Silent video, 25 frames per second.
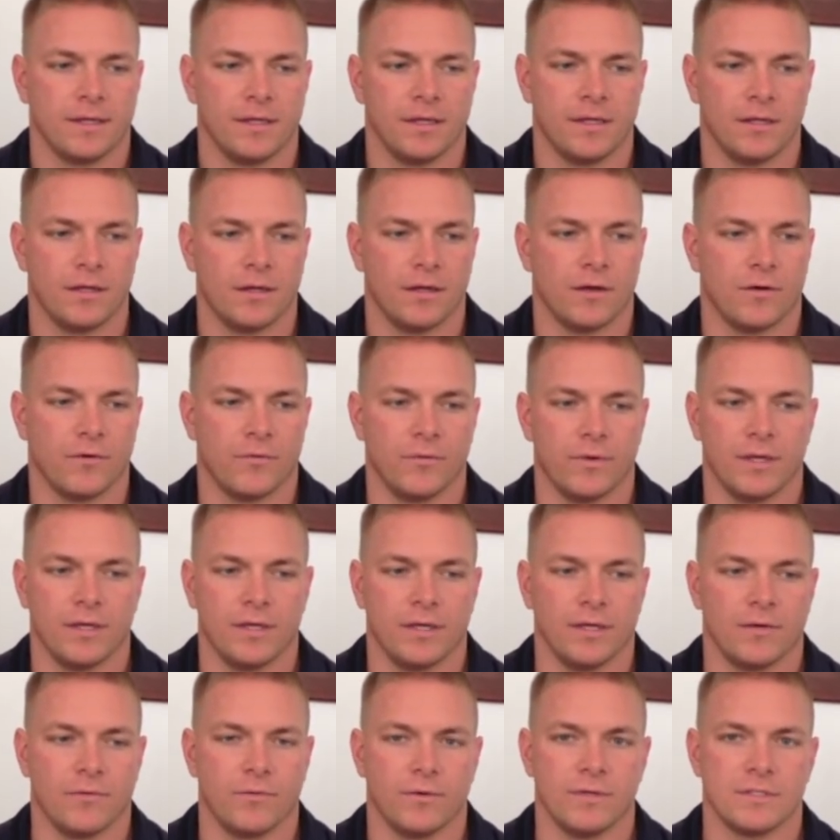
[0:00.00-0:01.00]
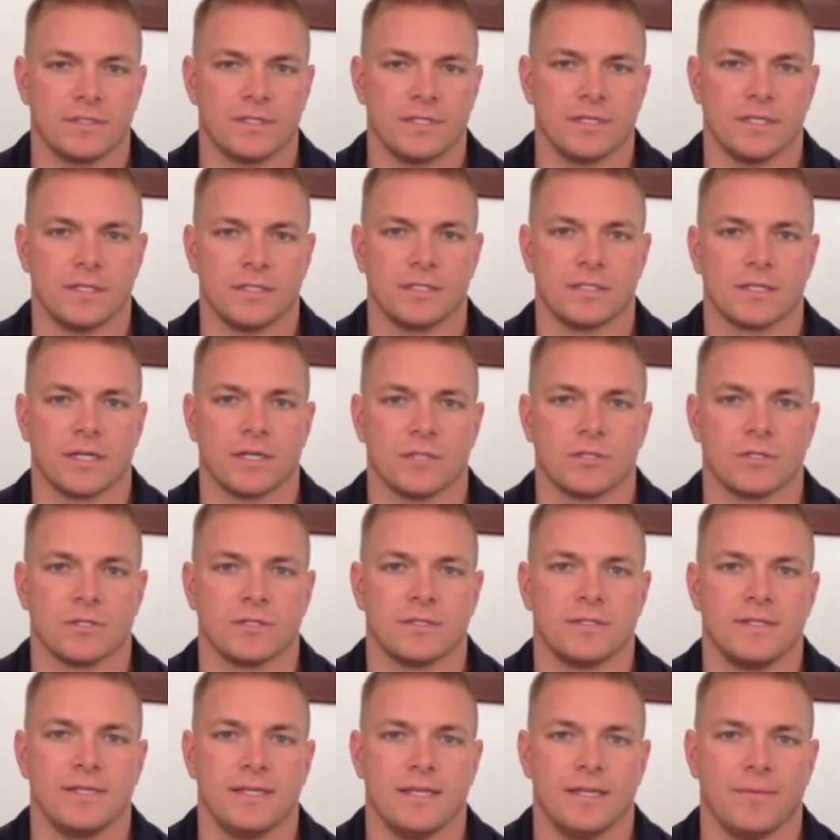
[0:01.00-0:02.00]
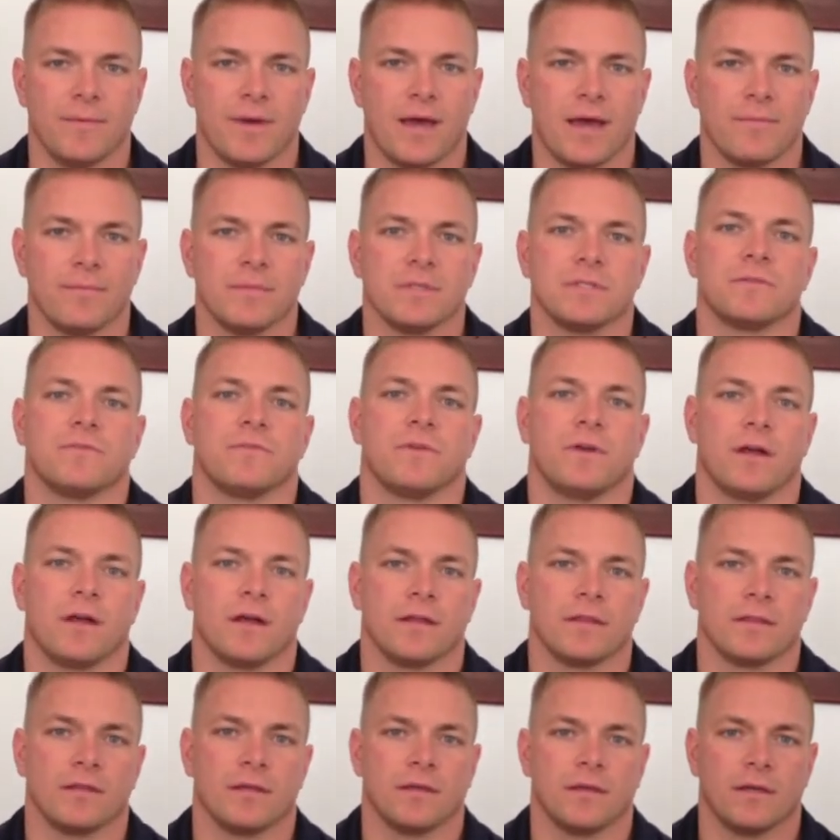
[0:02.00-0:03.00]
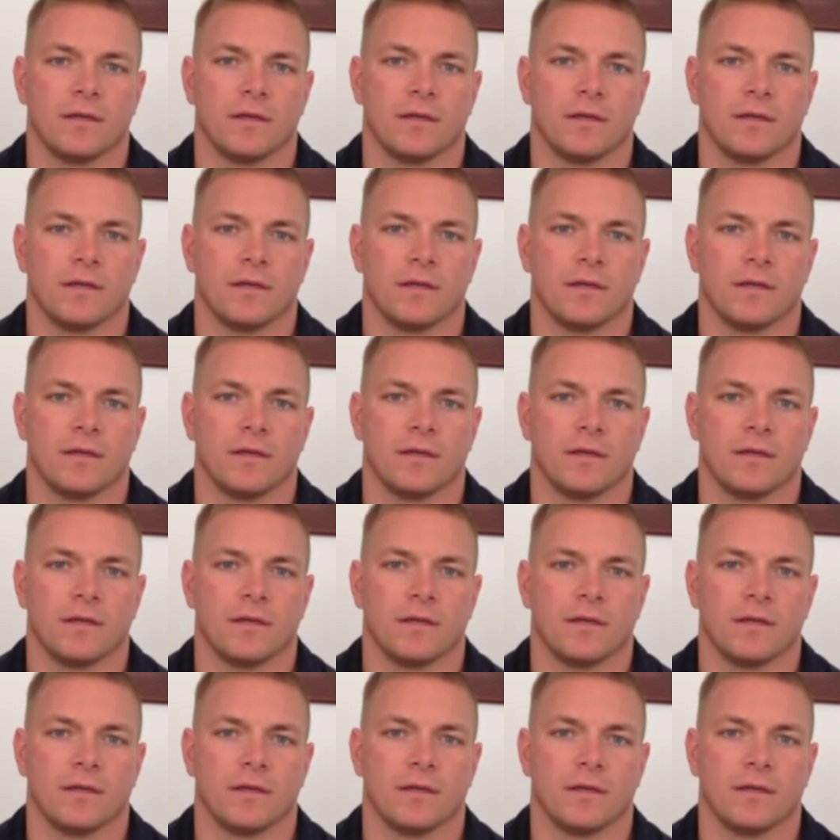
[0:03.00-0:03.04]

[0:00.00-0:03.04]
And we see such a team atmosphere in